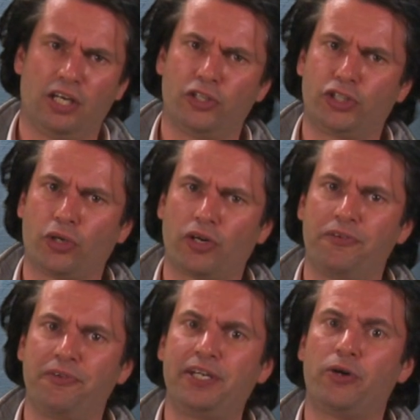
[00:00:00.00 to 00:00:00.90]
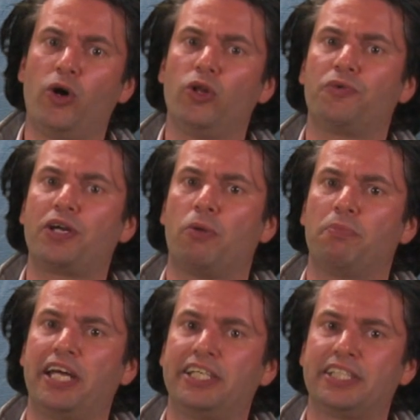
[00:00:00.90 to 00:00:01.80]
the Shockley-Read-Hall
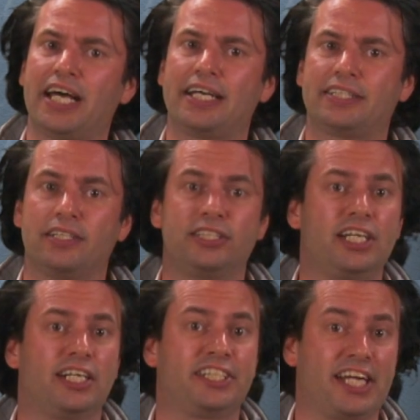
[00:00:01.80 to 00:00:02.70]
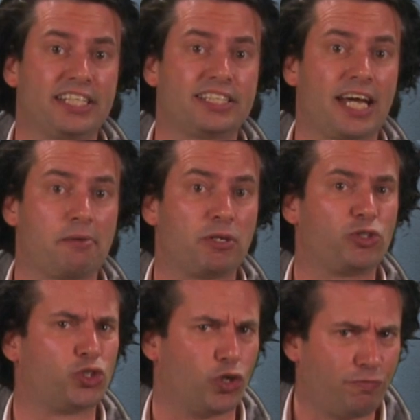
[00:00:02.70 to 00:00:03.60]
recombination at the CIGS cadmium
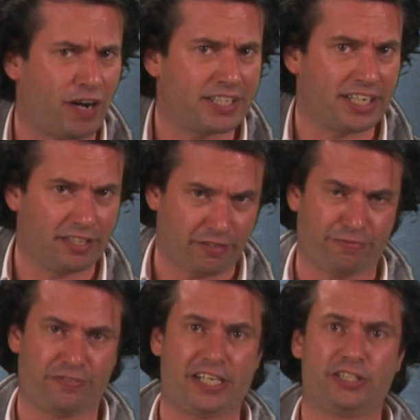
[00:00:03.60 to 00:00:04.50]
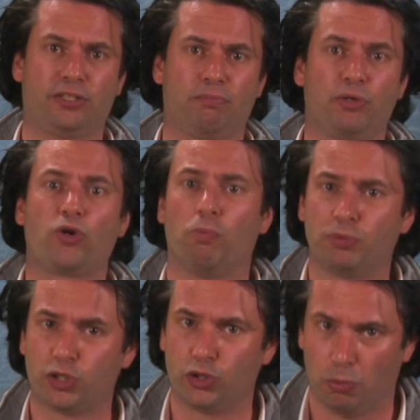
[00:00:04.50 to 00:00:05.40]
sulfide interface
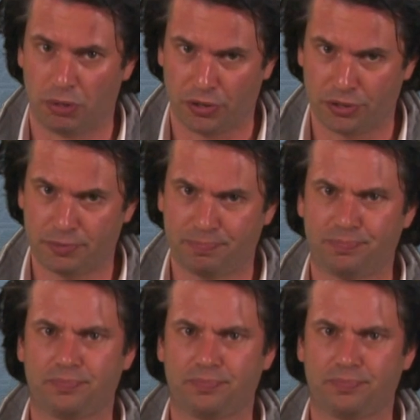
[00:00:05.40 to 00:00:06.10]
becomes dominant.